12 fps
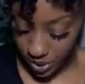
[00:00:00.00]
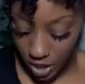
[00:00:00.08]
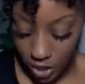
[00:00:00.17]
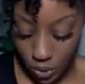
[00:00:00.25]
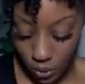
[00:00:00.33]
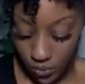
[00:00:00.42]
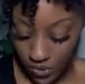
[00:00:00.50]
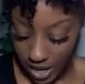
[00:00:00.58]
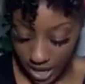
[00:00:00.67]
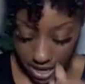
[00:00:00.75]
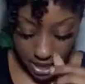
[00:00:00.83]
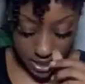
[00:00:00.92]
A new
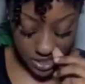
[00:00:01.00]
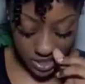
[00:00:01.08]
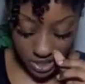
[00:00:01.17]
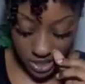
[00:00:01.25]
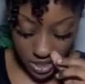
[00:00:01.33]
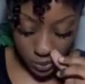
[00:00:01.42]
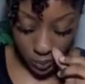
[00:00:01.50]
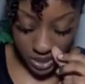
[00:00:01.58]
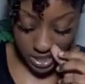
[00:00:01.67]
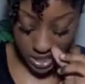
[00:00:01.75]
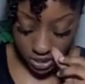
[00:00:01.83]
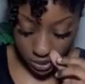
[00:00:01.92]
phase is
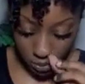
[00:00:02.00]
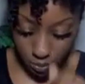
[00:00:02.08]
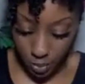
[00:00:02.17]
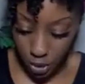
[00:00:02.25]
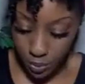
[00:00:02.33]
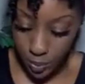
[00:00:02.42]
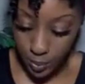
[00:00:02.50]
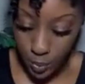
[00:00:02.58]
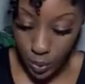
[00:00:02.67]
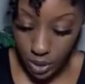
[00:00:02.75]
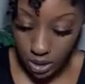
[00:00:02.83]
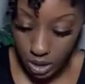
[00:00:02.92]
rekindled. Most people
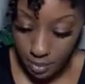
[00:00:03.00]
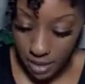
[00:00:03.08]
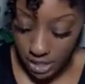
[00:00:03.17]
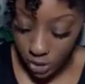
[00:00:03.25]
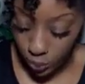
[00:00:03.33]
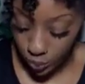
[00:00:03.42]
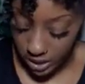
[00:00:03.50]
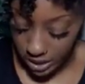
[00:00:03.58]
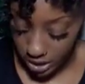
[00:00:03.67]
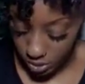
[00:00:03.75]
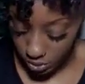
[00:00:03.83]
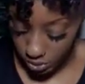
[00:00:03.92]
want to come back to
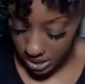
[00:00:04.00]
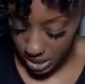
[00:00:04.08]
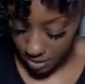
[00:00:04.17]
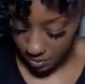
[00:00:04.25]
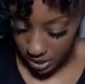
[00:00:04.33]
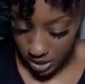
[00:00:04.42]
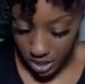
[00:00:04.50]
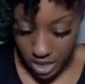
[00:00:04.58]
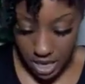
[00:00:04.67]
rekindle something.